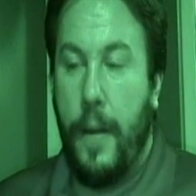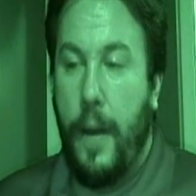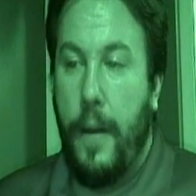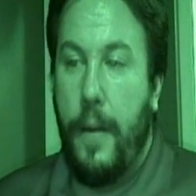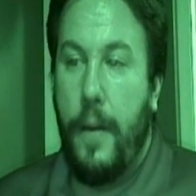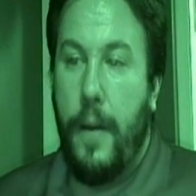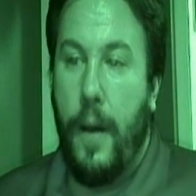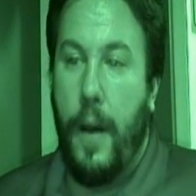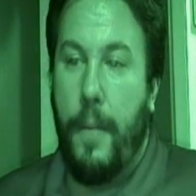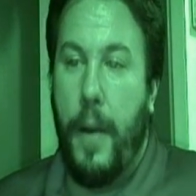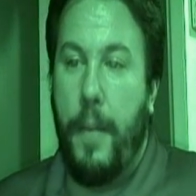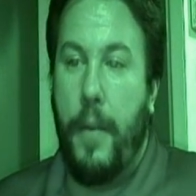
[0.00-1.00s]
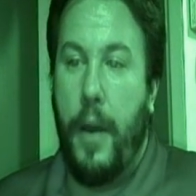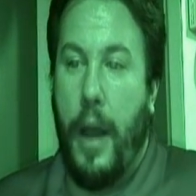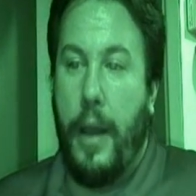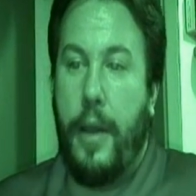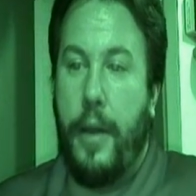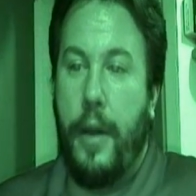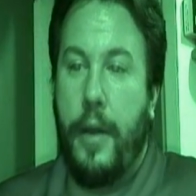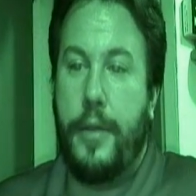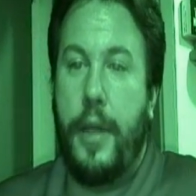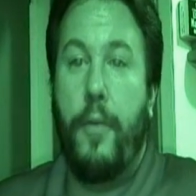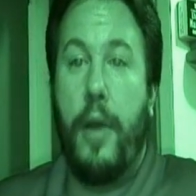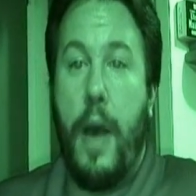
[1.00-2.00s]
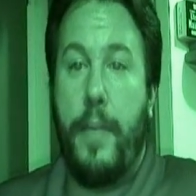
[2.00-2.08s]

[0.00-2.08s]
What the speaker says: Yeah. I didn't see what